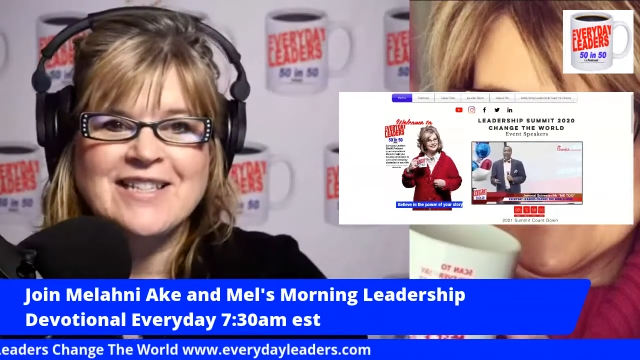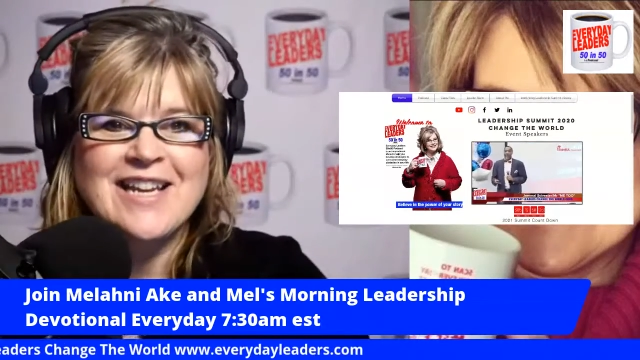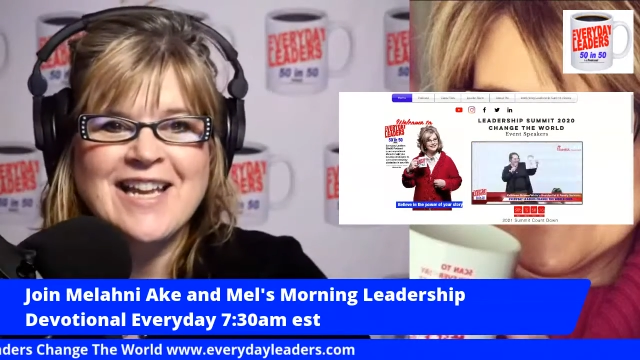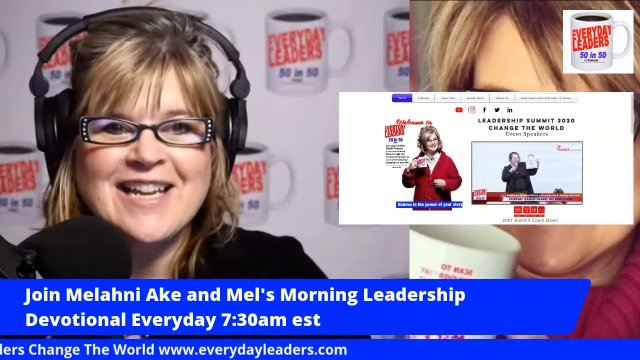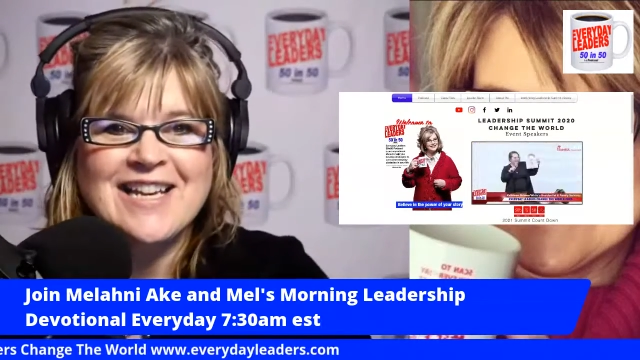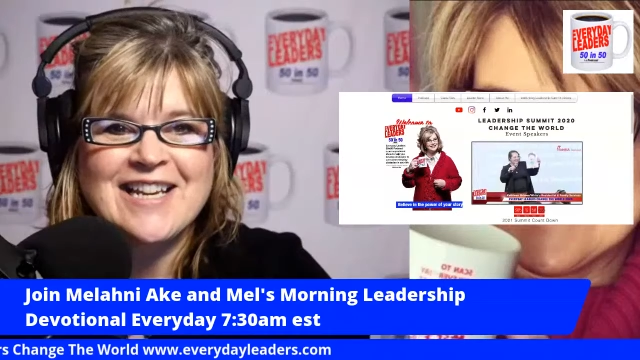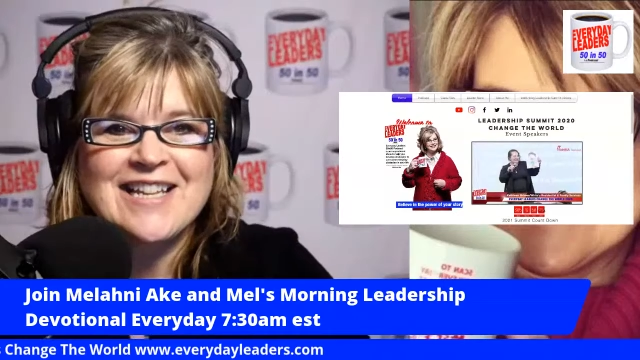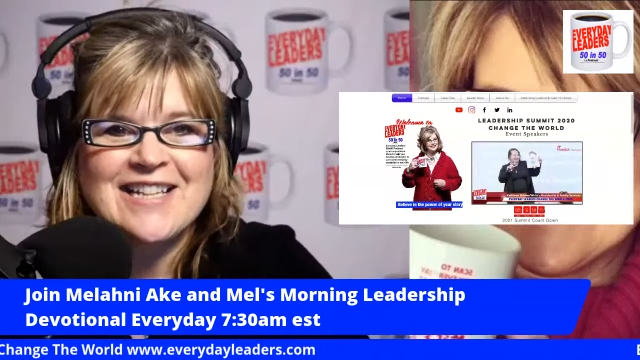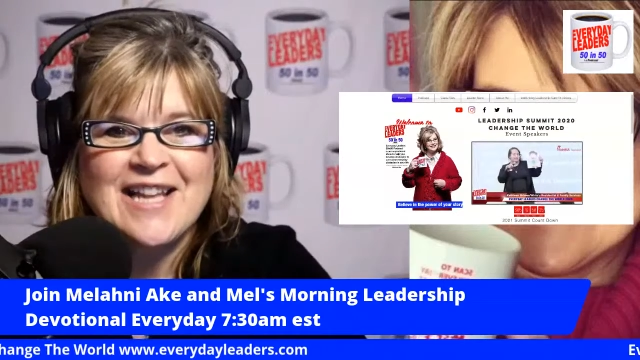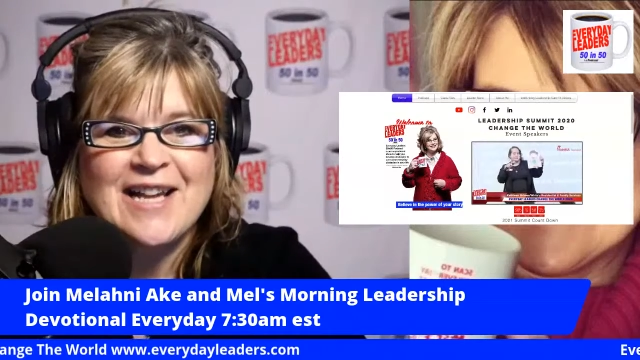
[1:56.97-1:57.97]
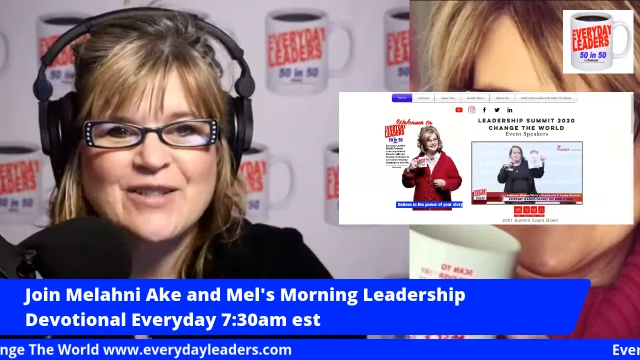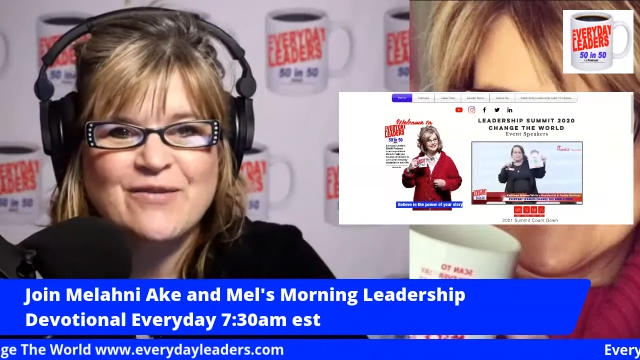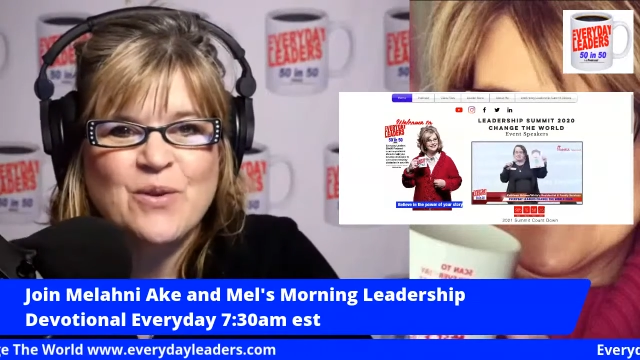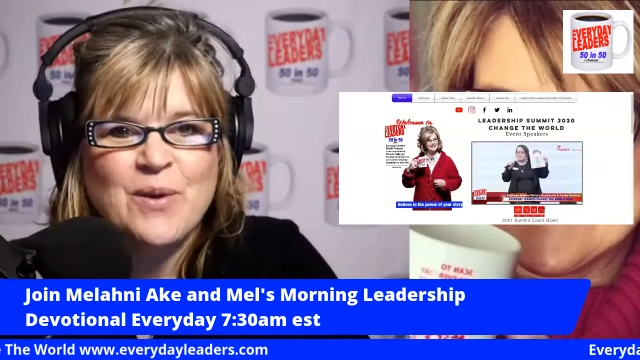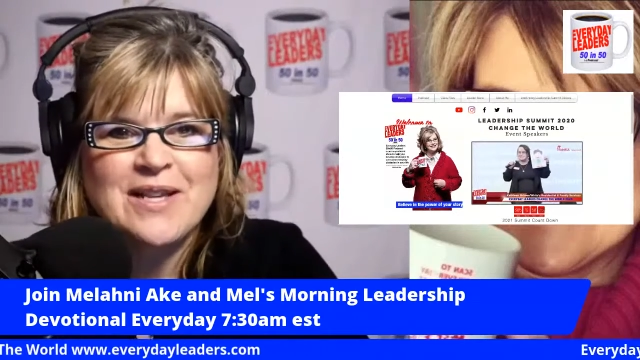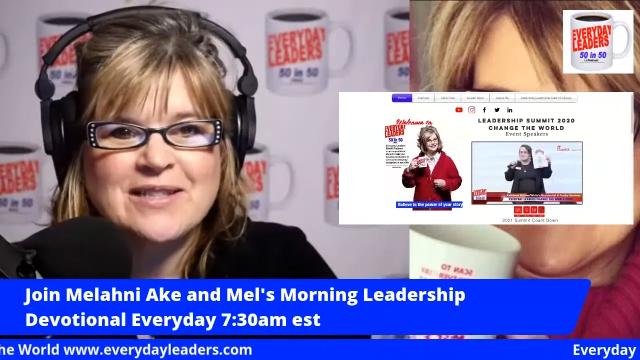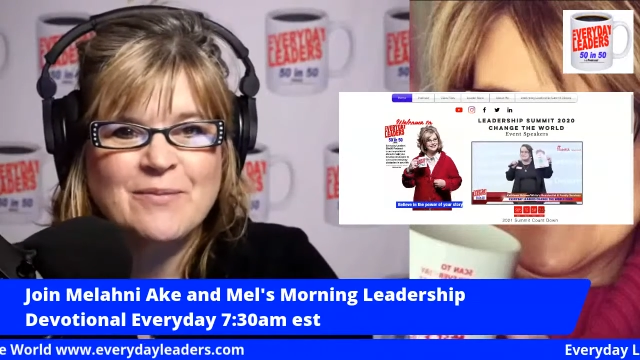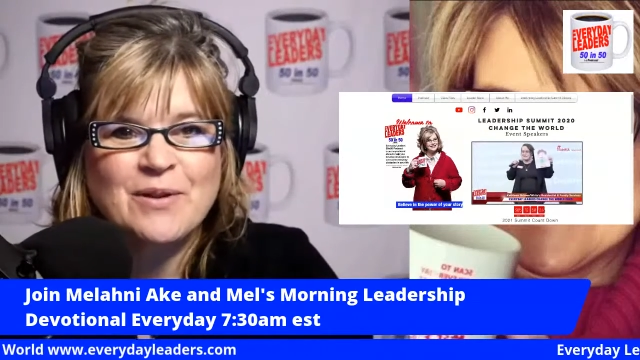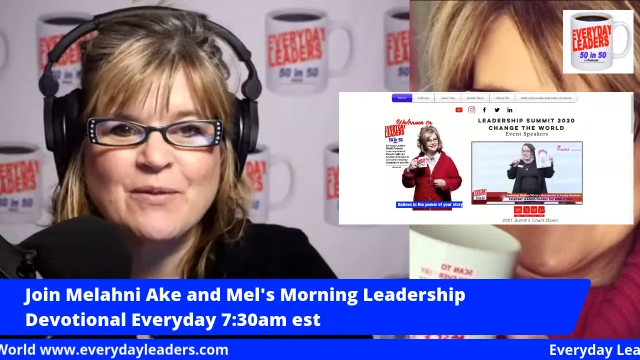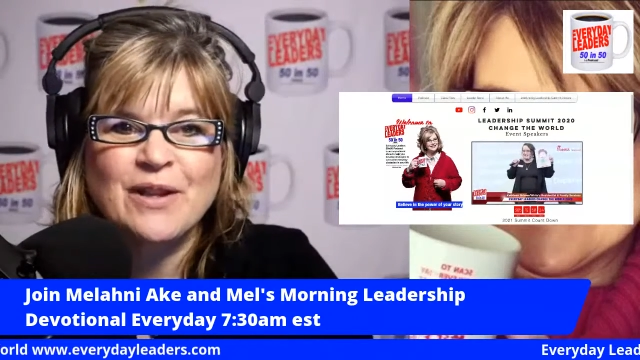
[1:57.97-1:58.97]
And these last few weeks have
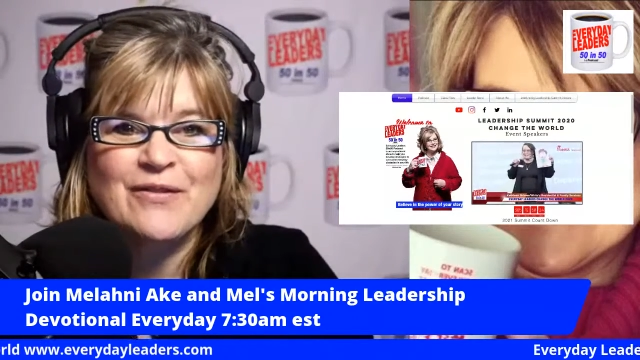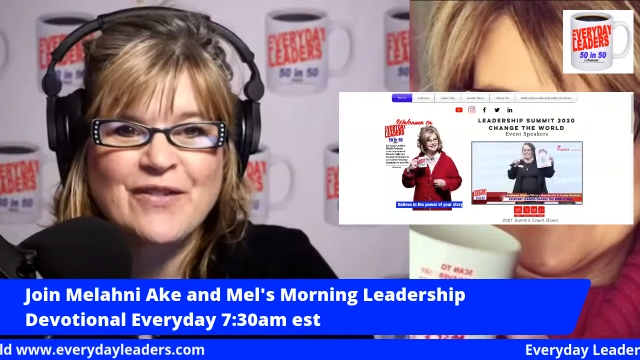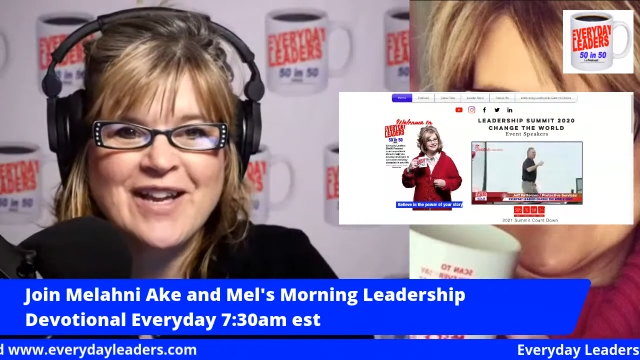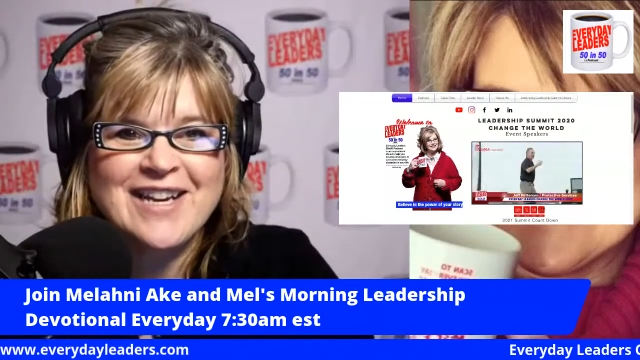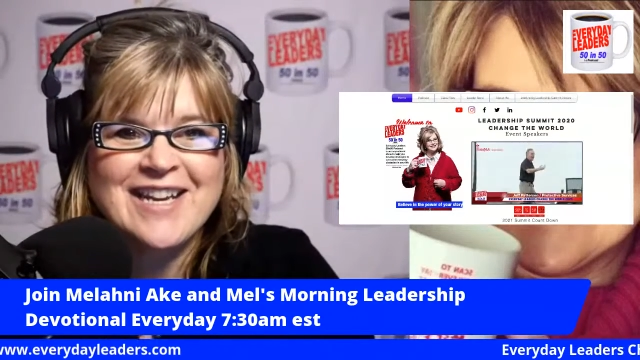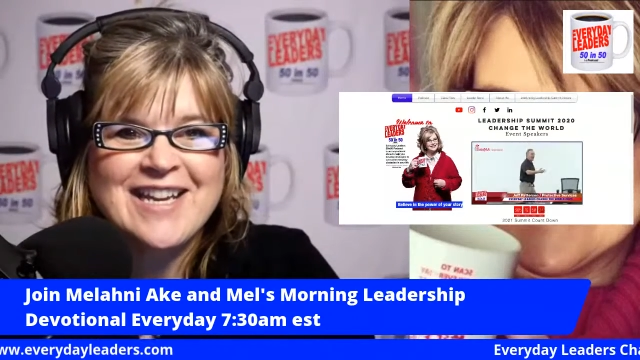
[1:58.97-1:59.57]
been really fun